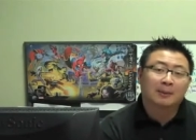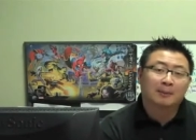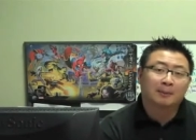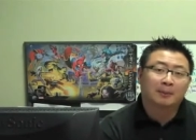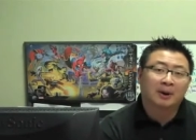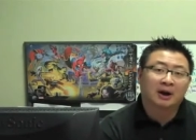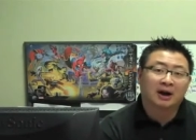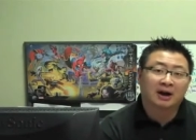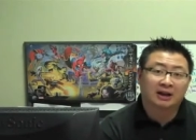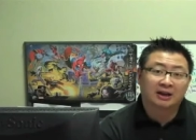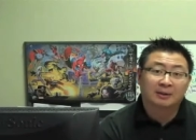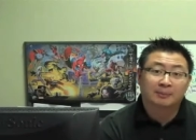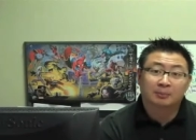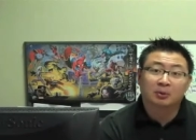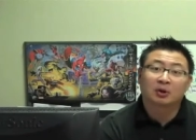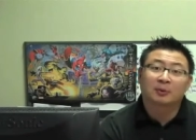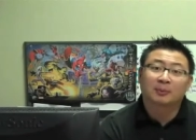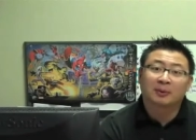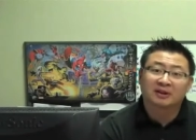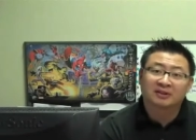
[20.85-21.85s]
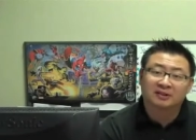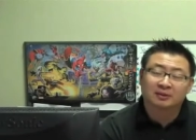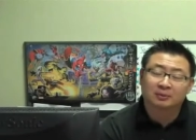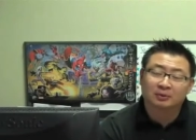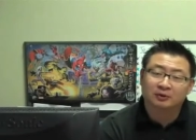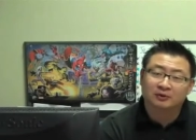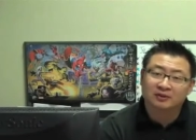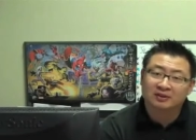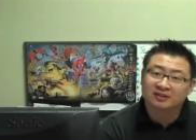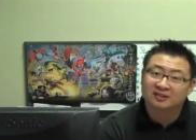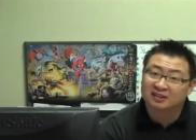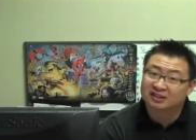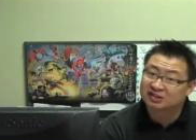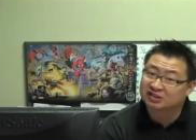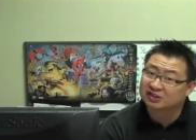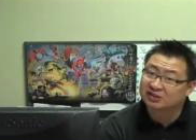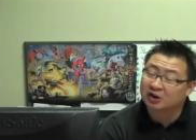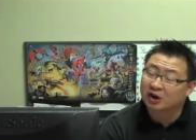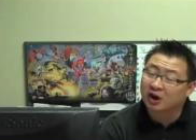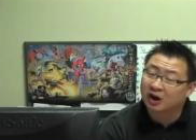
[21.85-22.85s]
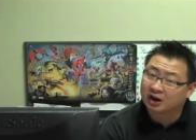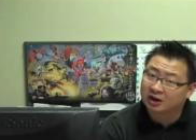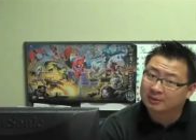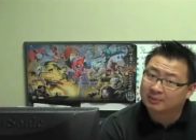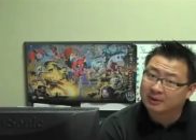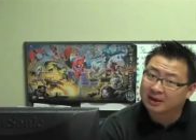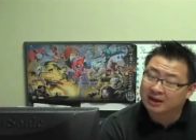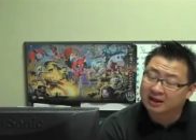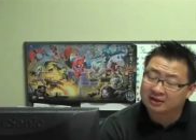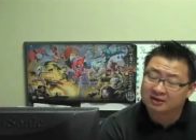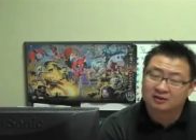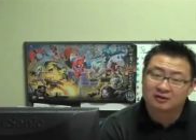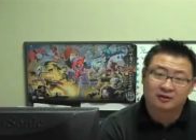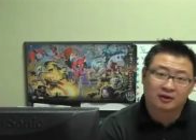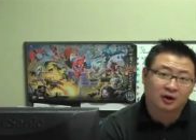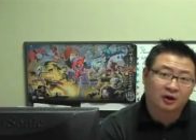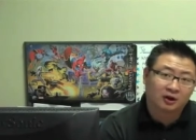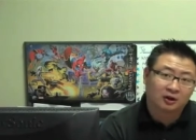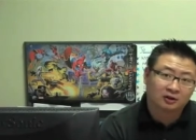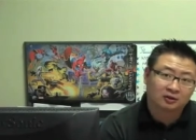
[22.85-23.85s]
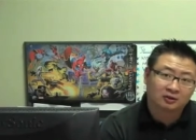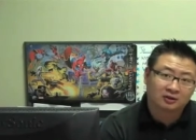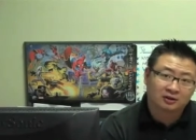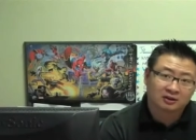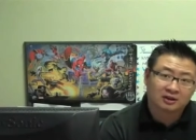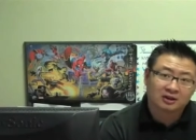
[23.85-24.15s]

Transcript: by blockbuster movies such as Iron Man, the Hulk,